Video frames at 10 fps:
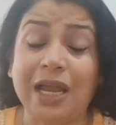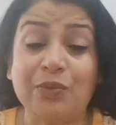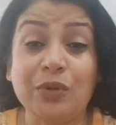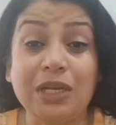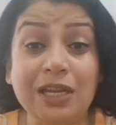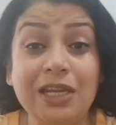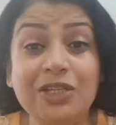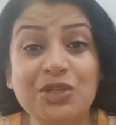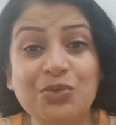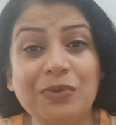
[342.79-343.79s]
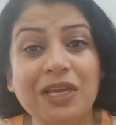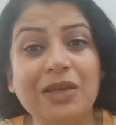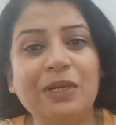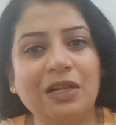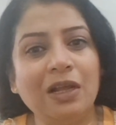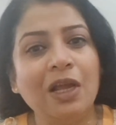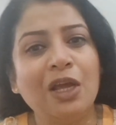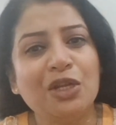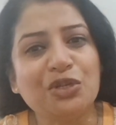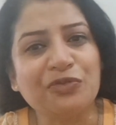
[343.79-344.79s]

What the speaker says: And we need to be able to